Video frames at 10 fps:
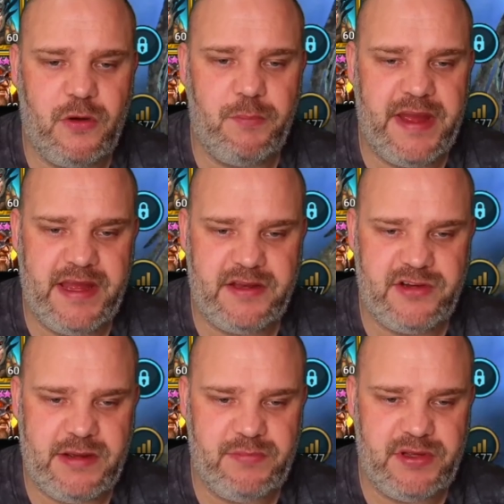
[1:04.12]
meta
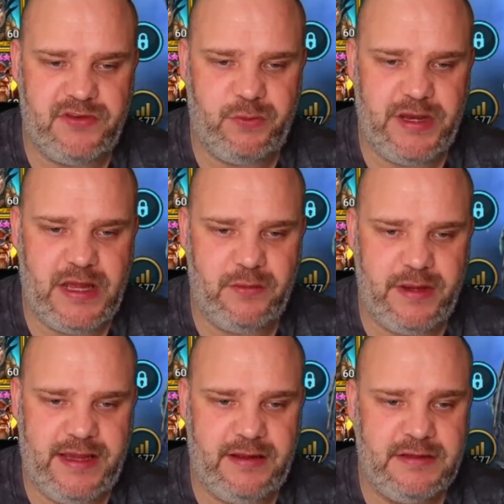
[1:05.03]
champions, we know
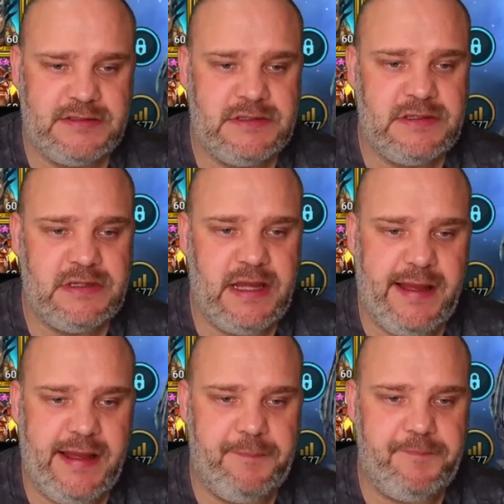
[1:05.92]
that,
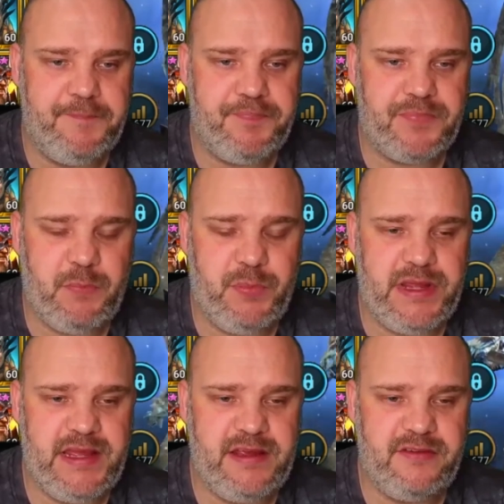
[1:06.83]
but
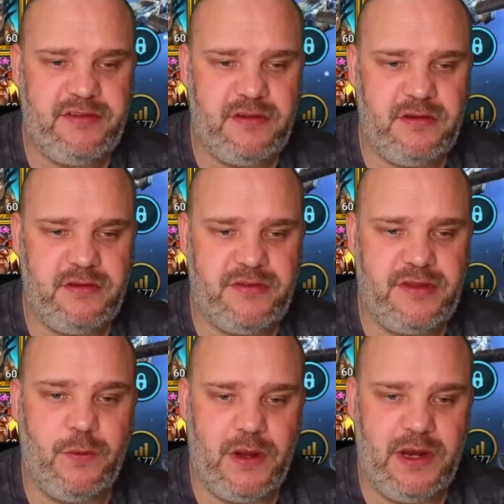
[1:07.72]
he is
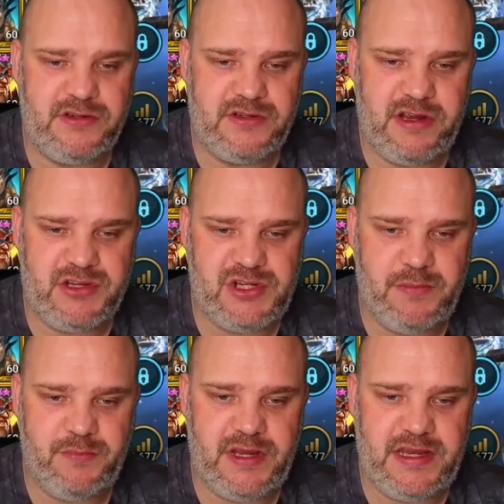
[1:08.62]
still a legendary
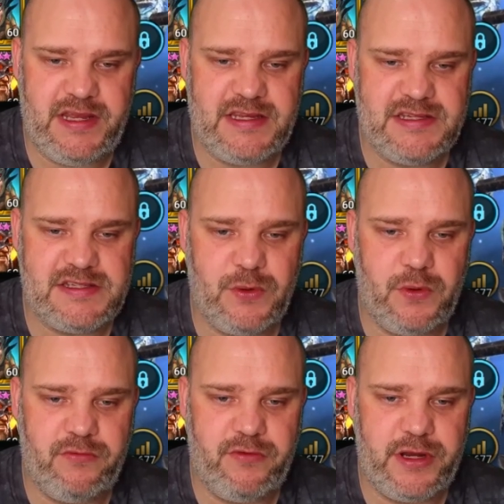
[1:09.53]
champion. He is still
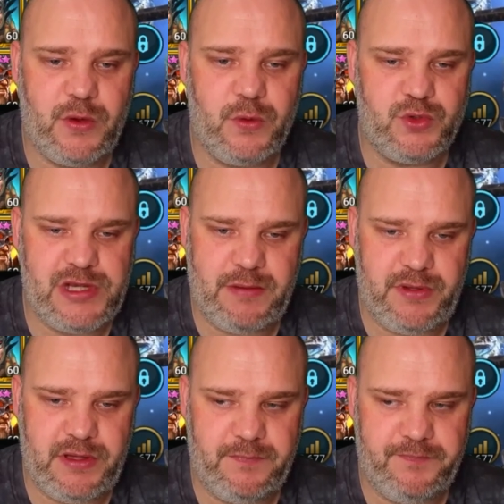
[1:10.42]
a very cool
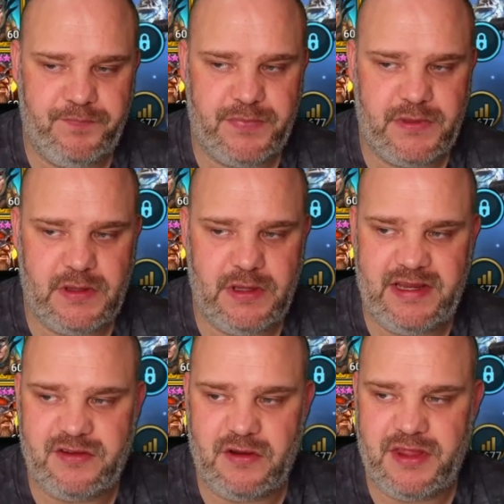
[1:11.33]
champion, at
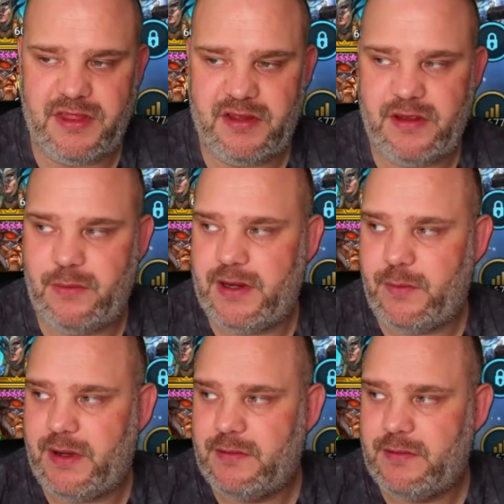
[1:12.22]
least I think so anyway.